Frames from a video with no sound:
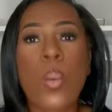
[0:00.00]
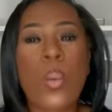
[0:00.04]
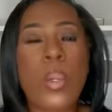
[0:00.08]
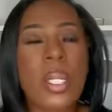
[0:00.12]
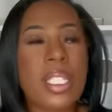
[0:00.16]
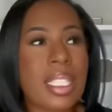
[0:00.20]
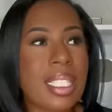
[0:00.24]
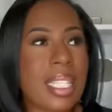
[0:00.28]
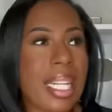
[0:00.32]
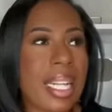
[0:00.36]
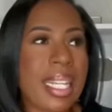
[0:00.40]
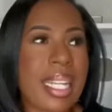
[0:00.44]

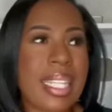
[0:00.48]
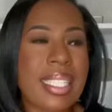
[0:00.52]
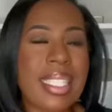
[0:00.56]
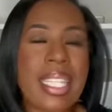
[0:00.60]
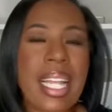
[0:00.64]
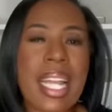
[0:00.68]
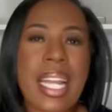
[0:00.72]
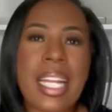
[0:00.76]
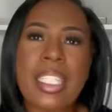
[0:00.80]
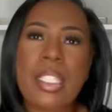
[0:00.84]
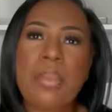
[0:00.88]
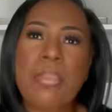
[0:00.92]
which, like I
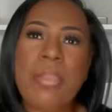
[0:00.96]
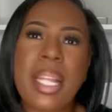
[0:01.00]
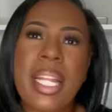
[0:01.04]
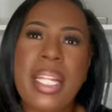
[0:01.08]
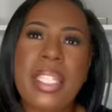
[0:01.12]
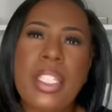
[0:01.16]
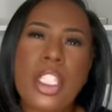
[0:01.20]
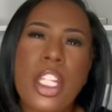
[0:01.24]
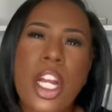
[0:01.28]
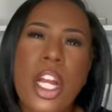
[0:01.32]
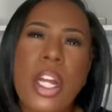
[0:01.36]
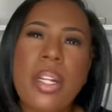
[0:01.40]
said, is
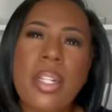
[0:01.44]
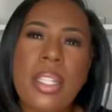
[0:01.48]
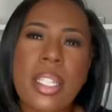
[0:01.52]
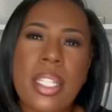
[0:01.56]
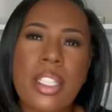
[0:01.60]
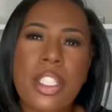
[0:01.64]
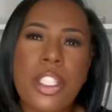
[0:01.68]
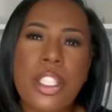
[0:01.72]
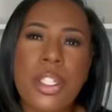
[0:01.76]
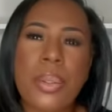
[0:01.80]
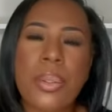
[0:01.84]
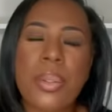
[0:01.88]
being turned
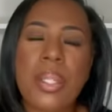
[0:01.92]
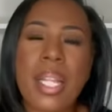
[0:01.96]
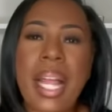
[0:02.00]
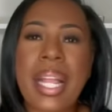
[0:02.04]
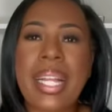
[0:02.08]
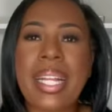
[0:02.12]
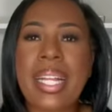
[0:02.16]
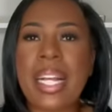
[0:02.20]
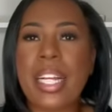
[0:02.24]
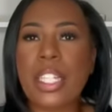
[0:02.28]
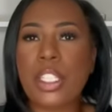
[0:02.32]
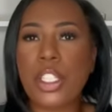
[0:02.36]
into
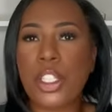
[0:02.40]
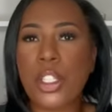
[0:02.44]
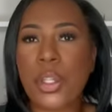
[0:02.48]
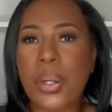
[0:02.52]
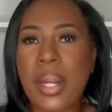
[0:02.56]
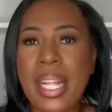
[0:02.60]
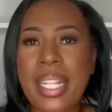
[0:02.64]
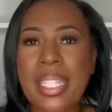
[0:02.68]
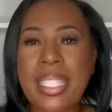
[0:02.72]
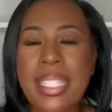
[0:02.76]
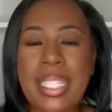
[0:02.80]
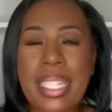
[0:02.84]
like a
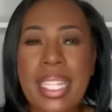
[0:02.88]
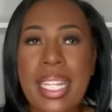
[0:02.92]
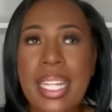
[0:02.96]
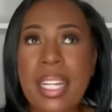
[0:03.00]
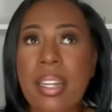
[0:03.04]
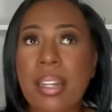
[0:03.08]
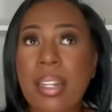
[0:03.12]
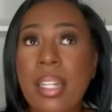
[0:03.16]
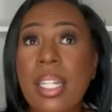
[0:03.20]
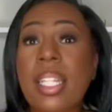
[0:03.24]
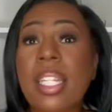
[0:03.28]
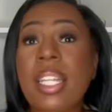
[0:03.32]

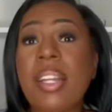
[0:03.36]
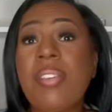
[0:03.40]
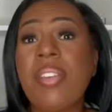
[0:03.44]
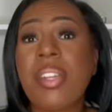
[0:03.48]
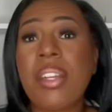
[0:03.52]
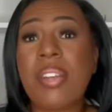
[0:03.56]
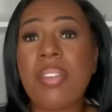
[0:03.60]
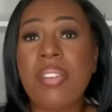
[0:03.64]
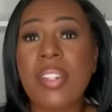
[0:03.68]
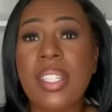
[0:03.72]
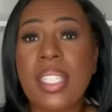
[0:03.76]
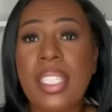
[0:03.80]
transient
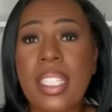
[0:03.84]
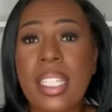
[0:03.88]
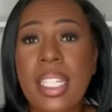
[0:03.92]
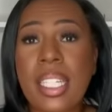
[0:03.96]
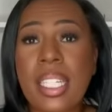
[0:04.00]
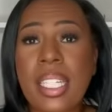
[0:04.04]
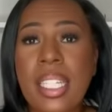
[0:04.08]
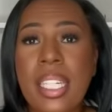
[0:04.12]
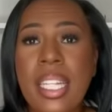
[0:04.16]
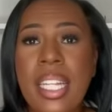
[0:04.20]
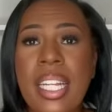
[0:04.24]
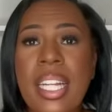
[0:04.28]
living
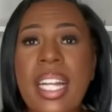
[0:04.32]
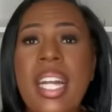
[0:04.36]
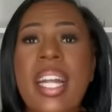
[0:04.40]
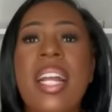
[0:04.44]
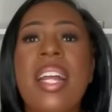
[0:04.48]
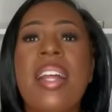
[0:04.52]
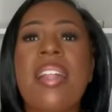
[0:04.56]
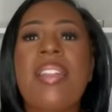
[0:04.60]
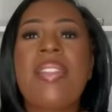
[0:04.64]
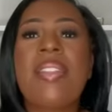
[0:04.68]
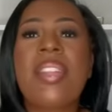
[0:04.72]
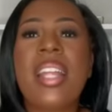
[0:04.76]
facility,
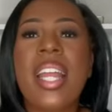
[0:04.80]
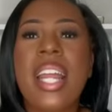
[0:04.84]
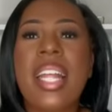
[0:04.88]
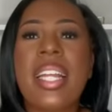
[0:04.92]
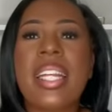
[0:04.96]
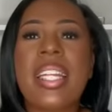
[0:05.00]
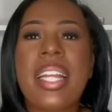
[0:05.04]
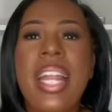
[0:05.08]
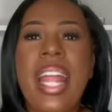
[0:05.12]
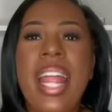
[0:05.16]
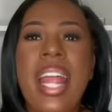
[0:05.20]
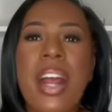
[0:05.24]
that
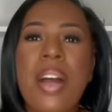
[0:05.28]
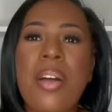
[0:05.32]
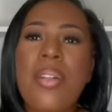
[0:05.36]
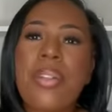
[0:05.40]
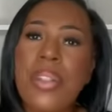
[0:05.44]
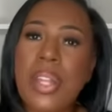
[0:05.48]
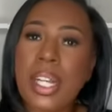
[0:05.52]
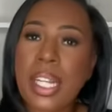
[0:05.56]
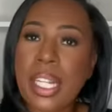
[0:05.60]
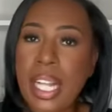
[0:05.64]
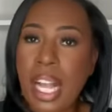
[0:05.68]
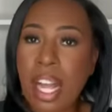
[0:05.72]
now
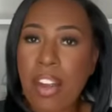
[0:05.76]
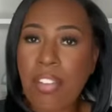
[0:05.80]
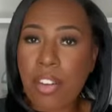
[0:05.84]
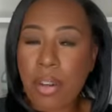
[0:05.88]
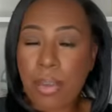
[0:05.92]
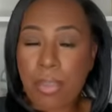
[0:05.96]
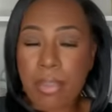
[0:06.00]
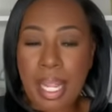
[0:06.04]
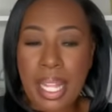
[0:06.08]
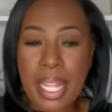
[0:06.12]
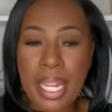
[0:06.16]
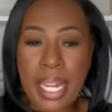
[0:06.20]
the
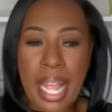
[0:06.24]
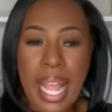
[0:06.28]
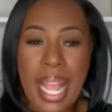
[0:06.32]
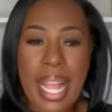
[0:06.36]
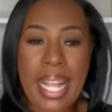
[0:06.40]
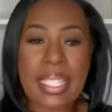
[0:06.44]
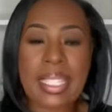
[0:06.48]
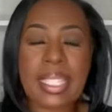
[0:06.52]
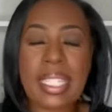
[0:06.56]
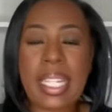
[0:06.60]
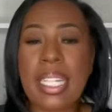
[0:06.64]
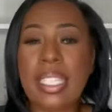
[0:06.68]
government
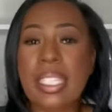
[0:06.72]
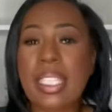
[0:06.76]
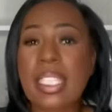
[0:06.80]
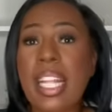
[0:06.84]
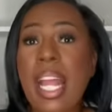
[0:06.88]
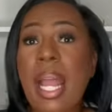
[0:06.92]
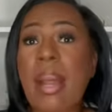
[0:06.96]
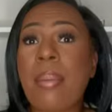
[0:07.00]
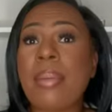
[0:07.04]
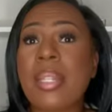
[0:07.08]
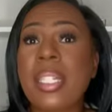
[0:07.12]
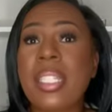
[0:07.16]
has
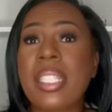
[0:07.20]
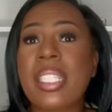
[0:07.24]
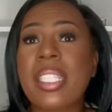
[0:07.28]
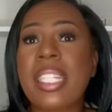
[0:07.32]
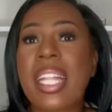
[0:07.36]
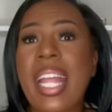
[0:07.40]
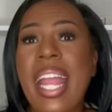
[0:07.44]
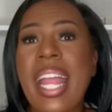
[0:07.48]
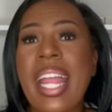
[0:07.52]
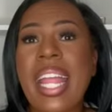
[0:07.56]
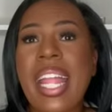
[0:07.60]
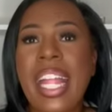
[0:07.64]
established
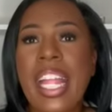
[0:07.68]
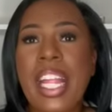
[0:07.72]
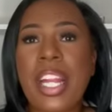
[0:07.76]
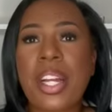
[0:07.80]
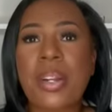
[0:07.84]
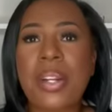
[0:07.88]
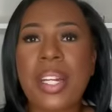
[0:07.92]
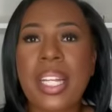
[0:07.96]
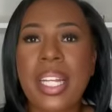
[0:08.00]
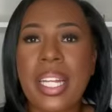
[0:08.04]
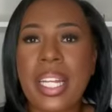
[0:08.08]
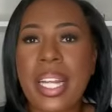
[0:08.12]
that
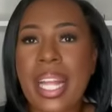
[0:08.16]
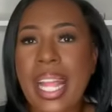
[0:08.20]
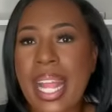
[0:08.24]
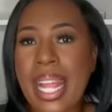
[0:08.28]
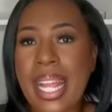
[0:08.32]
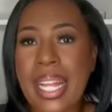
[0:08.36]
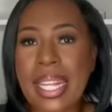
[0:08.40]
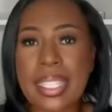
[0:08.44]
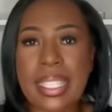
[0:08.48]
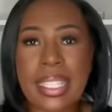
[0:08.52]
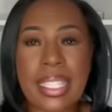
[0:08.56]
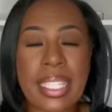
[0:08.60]
area
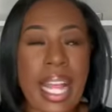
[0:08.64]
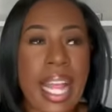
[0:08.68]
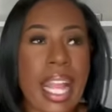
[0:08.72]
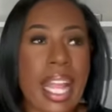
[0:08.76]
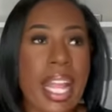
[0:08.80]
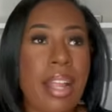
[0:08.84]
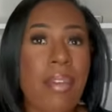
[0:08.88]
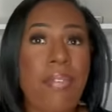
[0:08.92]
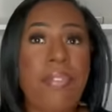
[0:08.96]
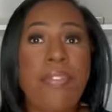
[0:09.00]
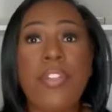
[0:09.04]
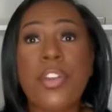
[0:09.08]
as
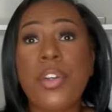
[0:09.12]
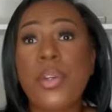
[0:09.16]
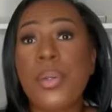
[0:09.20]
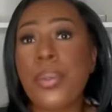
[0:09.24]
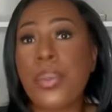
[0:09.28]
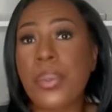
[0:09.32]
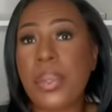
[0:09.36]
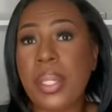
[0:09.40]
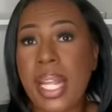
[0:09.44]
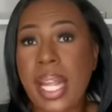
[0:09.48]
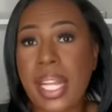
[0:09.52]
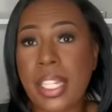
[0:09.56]
a
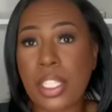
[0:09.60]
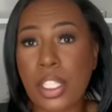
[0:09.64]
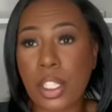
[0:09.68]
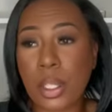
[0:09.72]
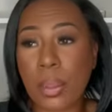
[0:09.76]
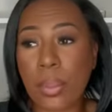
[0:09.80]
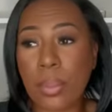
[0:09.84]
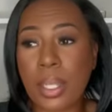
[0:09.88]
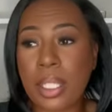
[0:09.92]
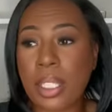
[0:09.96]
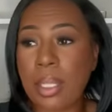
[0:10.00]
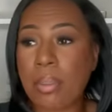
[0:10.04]
food
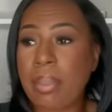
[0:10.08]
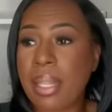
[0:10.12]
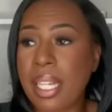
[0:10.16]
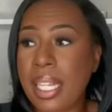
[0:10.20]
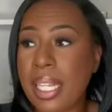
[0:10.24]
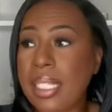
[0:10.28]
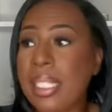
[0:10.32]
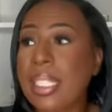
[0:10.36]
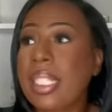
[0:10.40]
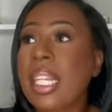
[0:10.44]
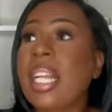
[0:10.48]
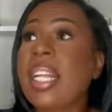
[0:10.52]
desert, which
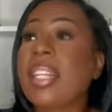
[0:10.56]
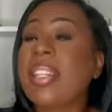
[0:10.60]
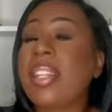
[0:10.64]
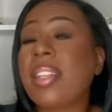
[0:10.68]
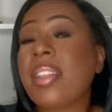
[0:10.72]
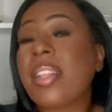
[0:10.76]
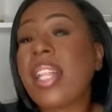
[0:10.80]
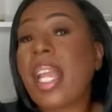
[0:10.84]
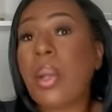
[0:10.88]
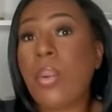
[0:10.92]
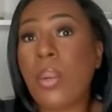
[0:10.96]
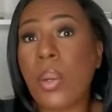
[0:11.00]
means
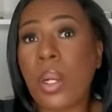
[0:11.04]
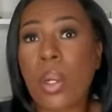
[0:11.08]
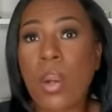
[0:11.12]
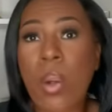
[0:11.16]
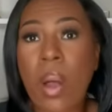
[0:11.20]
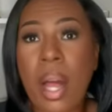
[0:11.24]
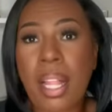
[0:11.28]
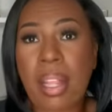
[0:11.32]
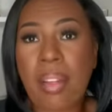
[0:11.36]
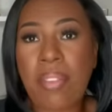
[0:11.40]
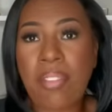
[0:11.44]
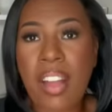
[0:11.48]
that they would
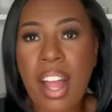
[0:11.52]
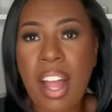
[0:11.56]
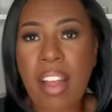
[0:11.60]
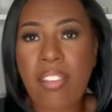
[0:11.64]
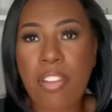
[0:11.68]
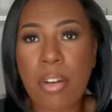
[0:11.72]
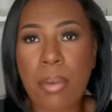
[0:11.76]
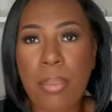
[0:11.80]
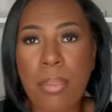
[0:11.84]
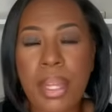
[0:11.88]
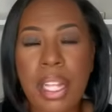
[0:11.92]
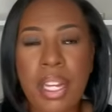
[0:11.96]
qualify
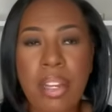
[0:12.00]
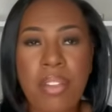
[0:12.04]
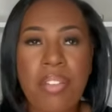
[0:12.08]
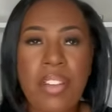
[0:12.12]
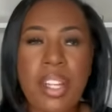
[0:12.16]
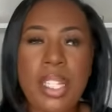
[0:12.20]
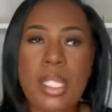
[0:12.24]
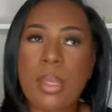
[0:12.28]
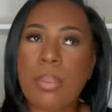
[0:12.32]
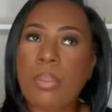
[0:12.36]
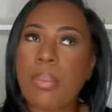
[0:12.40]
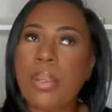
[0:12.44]
for
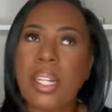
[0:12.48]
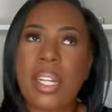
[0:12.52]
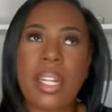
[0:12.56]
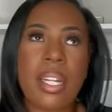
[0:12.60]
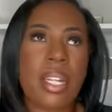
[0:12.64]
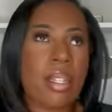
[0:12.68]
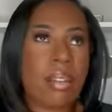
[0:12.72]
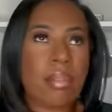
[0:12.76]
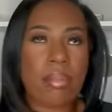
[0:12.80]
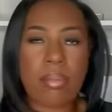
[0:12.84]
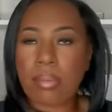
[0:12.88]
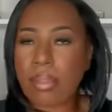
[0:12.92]
benefits. But
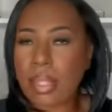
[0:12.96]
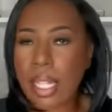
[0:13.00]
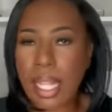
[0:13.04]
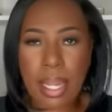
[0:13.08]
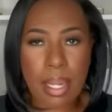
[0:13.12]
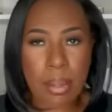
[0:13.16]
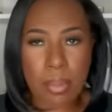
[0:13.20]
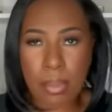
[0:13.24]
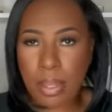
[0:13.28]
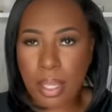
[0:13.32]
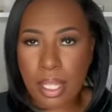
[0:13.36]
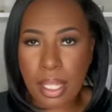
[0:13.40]

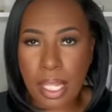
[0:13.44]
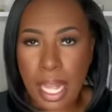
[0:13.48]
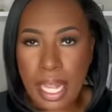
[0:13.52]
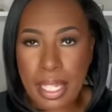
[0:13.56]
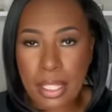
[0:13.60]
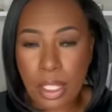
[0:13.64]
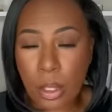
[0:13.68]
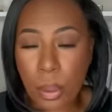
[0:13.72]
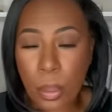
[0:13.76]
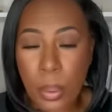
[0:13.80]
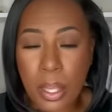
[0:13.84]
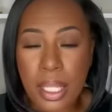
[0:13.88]
they
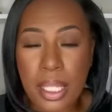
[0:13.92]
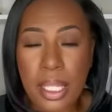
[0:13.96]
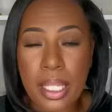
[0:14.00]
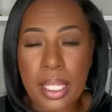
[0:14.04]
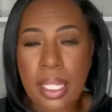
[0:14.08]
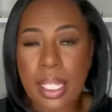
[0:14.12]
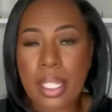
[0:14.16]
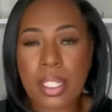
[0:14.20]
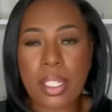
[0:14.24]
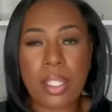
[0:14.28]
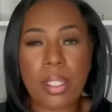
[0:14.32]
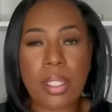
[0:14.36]
realized quickly
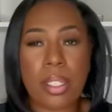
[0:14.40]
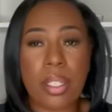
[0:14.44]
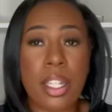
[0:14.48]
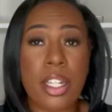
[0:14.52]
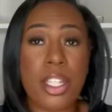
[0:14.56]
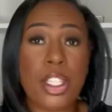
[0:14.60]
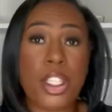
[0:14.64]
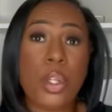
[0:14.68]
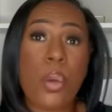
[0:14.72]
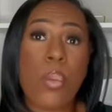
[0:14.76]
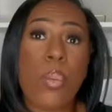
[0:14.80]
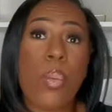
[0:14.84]
there's
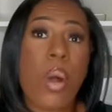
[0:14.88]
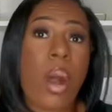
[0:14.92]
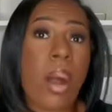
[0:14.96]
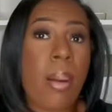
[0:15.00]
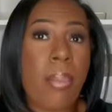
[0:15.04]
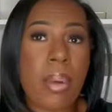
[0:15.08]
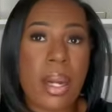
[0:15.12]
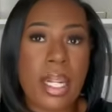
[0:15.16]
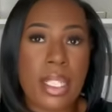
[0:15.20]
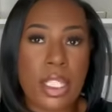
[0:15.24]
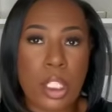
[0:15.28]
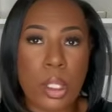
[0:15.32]
there's a
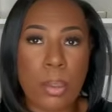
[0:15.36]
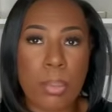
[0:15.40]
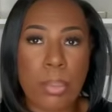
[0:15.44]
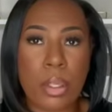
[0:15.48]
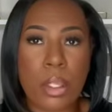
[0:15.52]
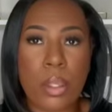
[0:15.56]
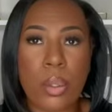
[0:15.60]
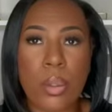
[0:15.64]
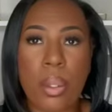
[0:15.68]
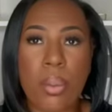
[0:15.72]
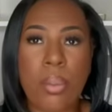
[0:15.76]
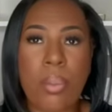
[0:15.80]
Walmart
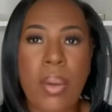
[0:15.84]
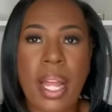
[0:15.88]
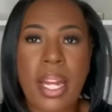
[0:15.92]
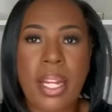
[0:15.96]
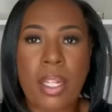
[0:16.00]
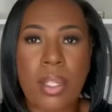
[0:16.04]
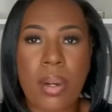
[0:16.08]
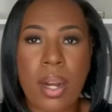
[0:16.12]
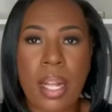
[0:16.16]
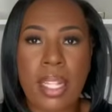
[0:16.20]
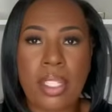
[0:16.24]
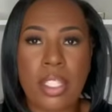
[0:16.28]
superstore right
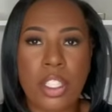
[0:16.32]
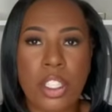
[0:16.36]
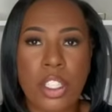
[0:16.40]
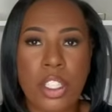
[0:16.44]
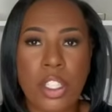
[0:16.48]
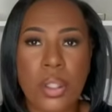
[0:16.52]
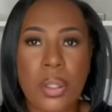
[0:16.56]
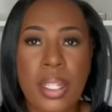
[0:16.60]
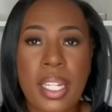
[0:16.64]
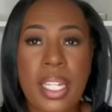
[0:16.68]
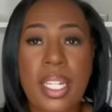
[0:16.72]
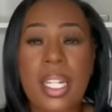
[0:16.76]
across the
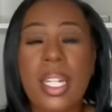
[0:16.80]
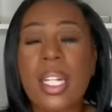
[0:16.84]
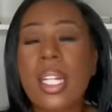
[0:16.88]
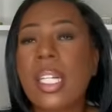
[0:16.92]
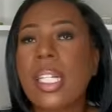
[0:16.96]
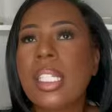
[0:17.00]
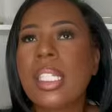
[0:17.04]
street.